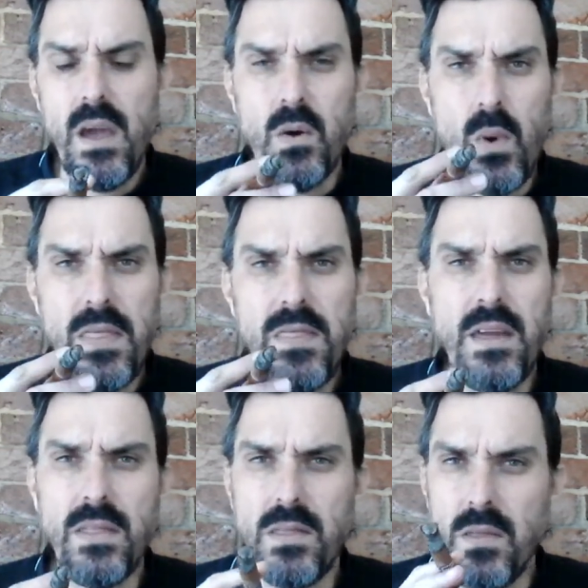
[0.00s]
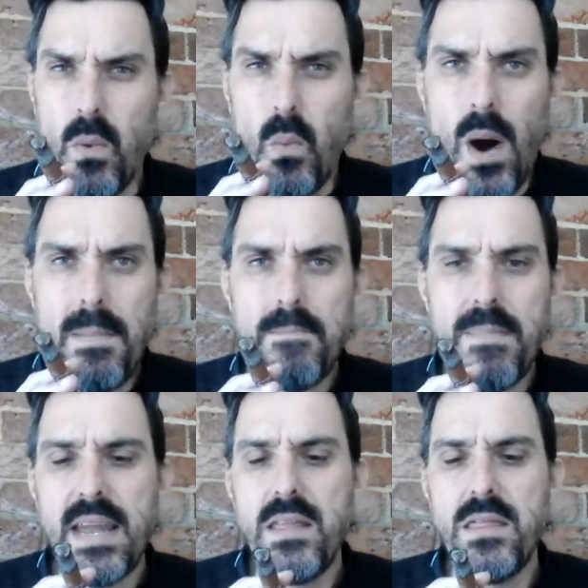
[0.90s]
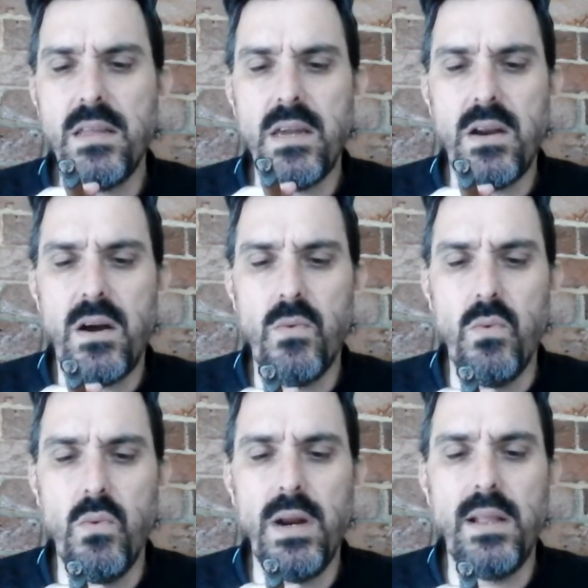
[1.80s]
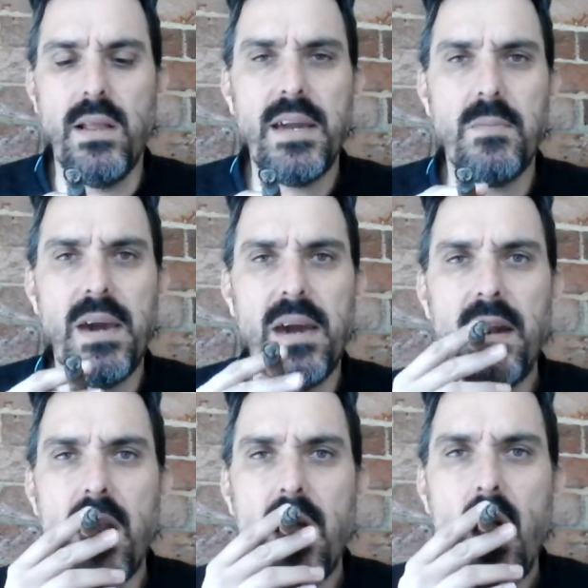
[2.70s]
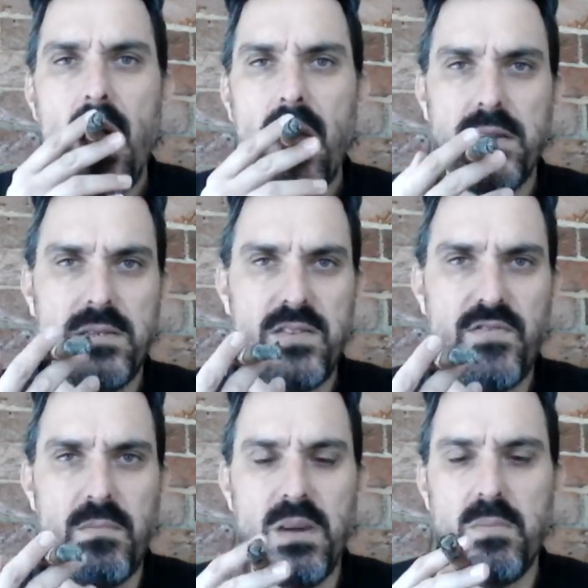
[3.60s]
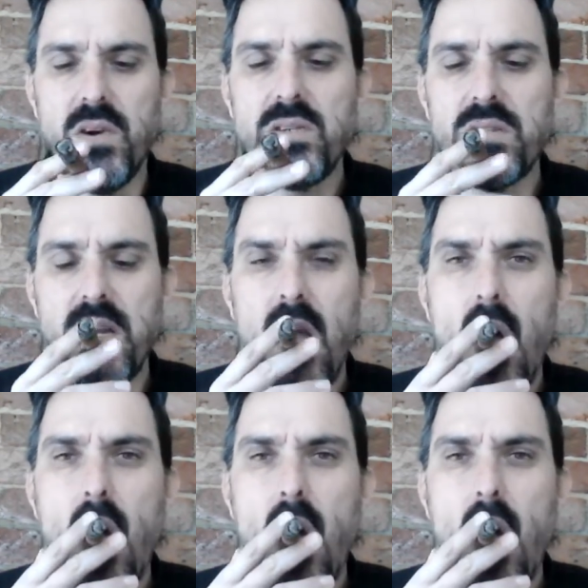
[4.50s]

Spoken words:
The one main thing that I really like about it, just for me personally,